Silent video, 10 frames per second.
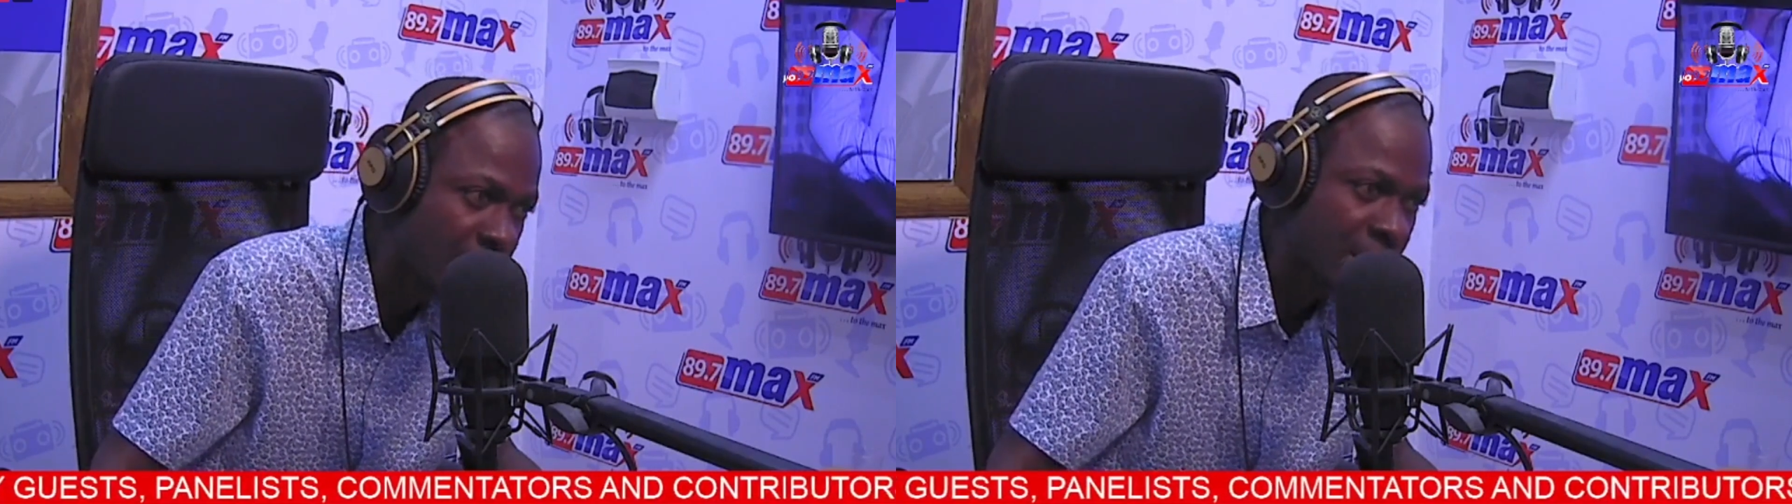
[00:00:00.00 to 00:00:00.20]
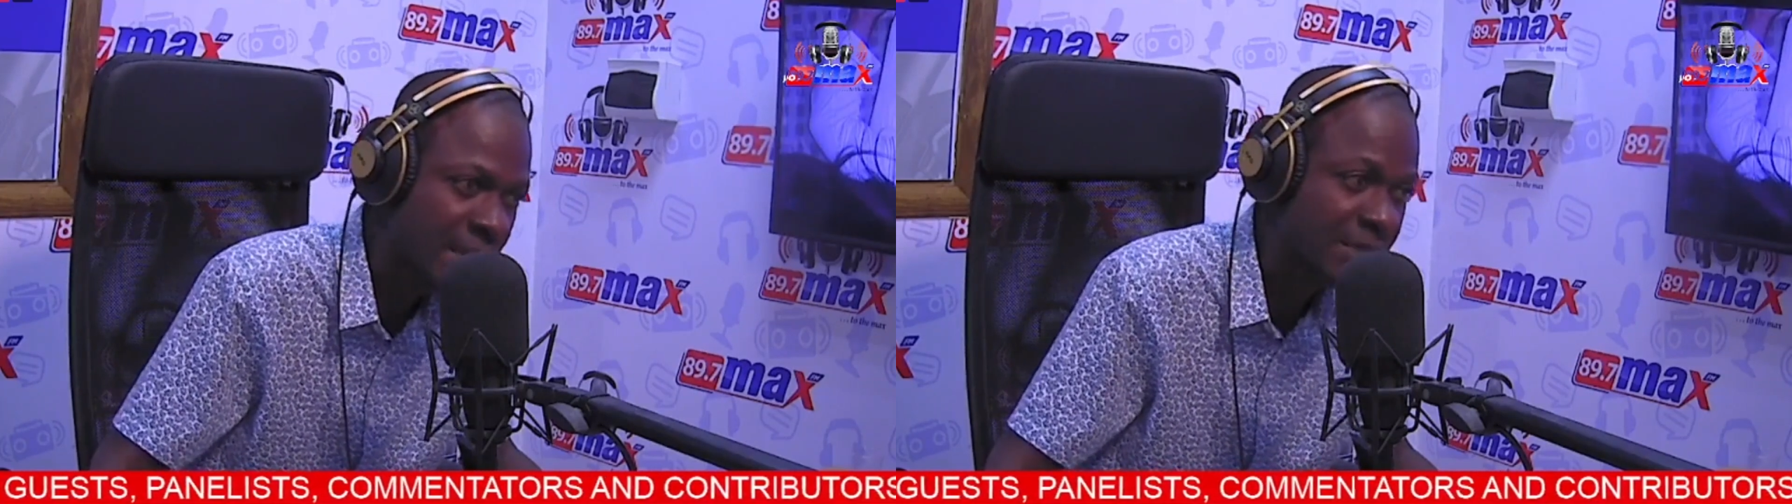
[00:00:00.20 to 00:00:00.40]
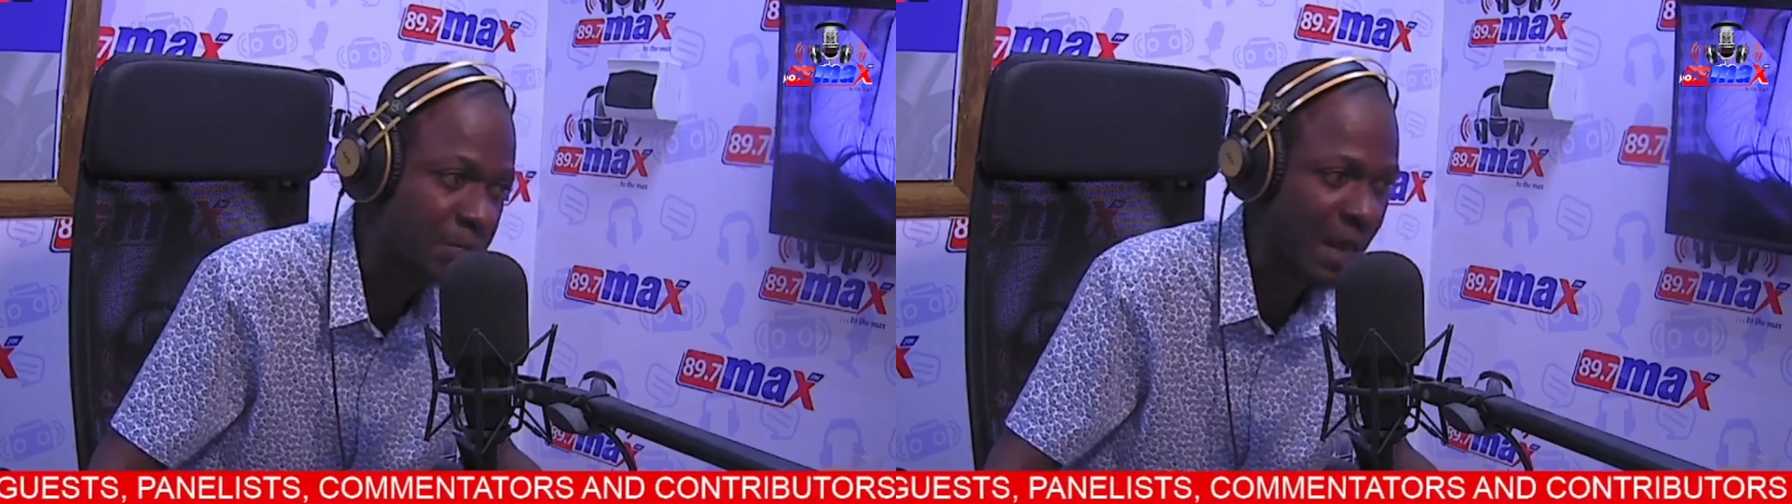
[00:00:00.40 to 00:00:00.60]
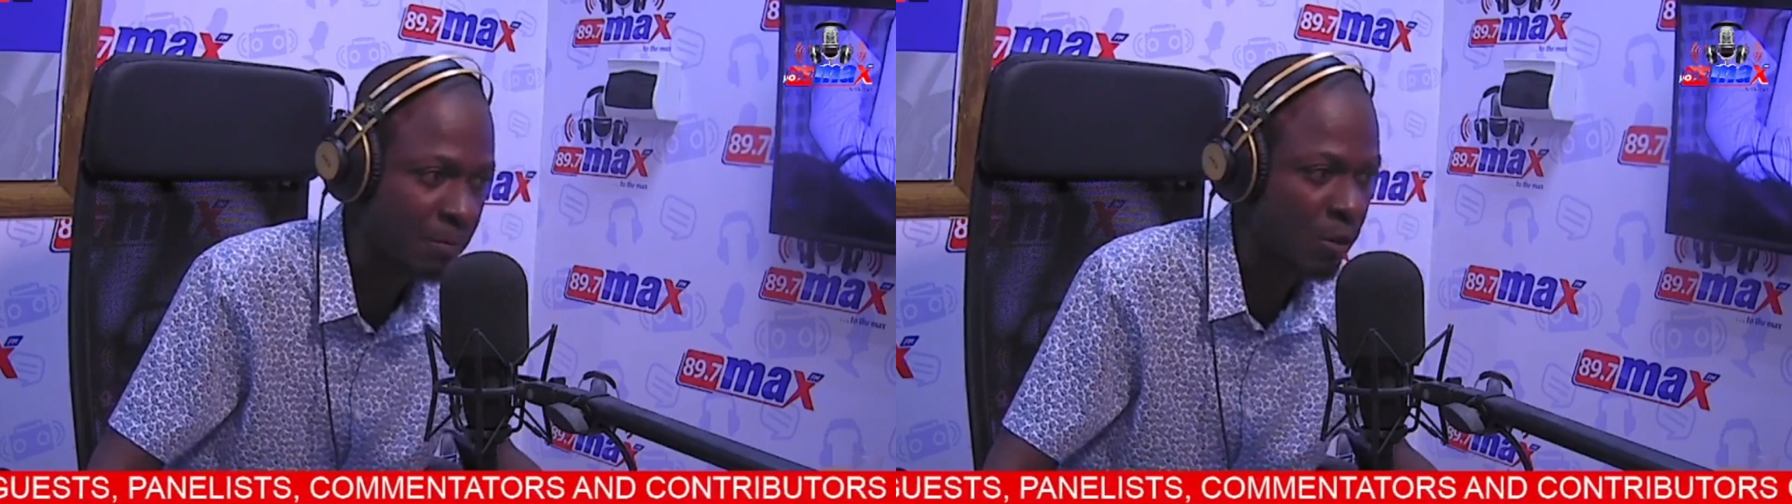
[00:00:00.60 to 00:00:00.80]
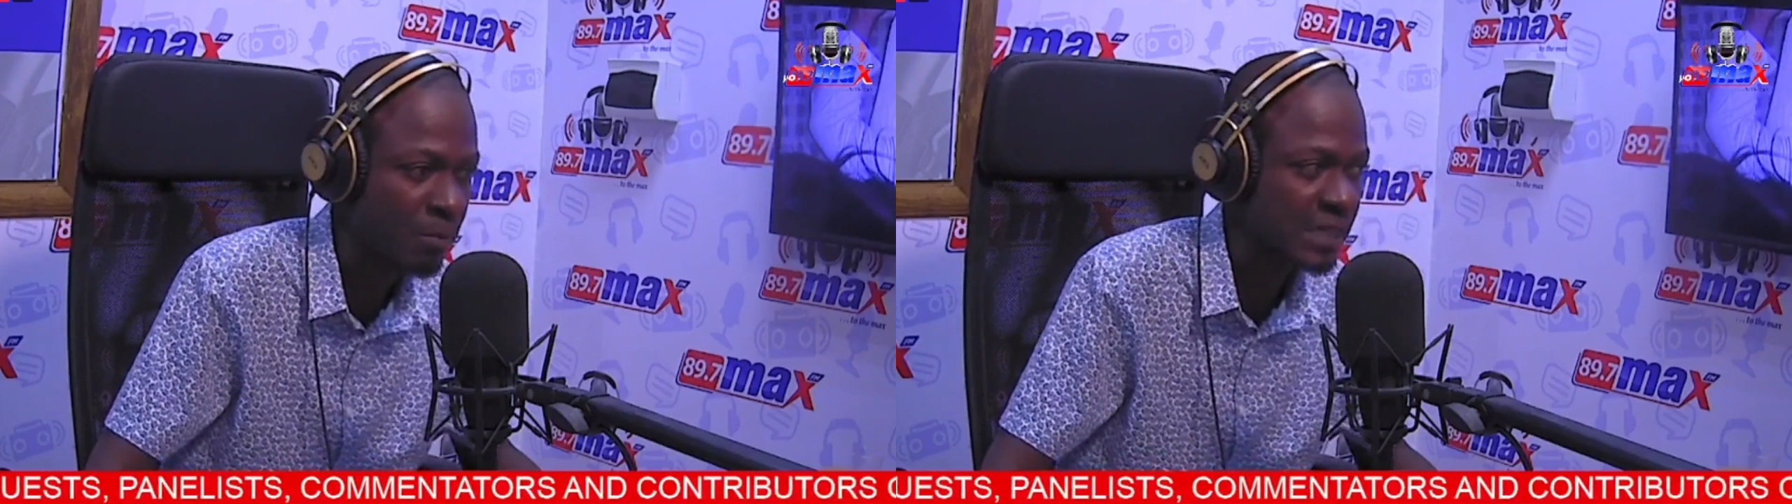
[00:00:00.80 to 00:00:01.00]
Yes, the Black
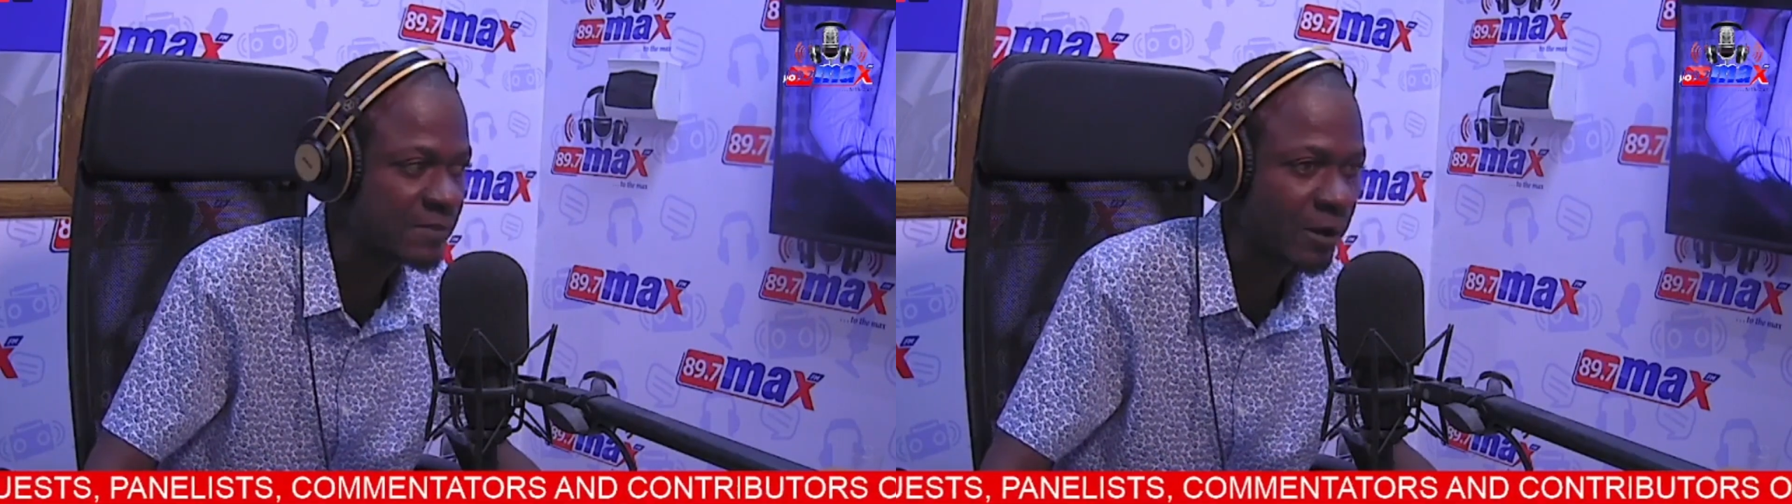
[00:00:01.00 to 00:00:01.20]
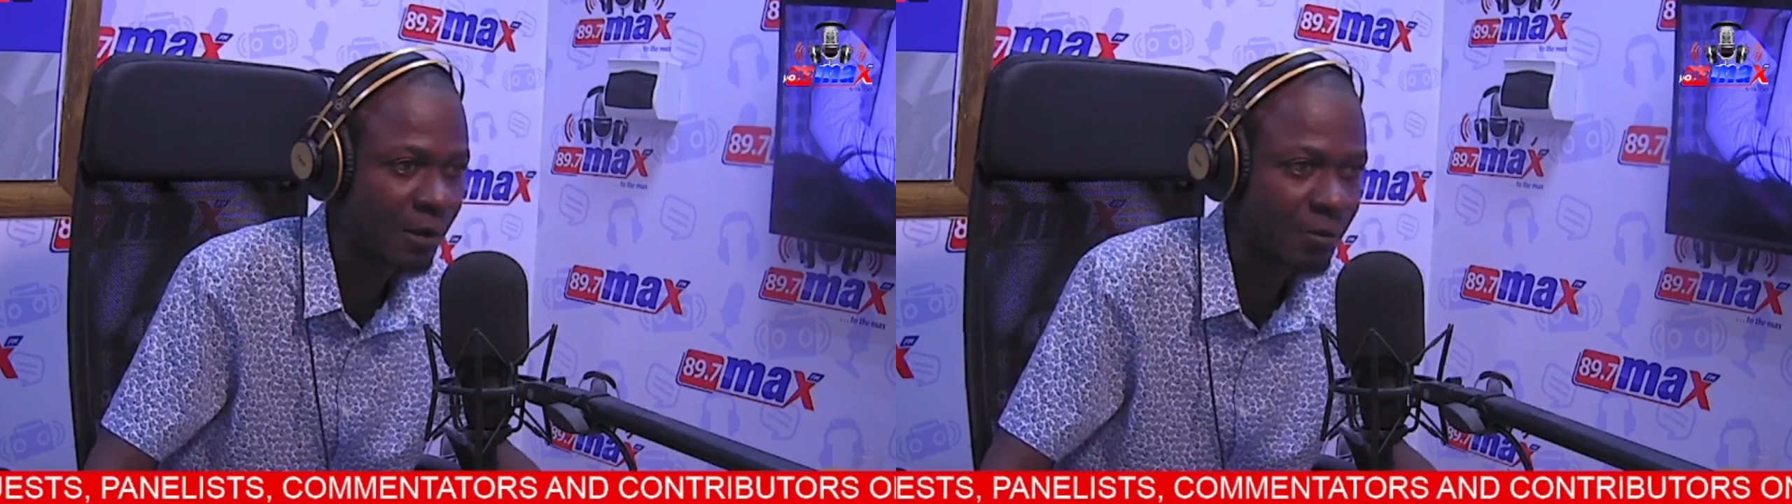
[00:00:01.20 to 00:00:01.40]
Bombers for now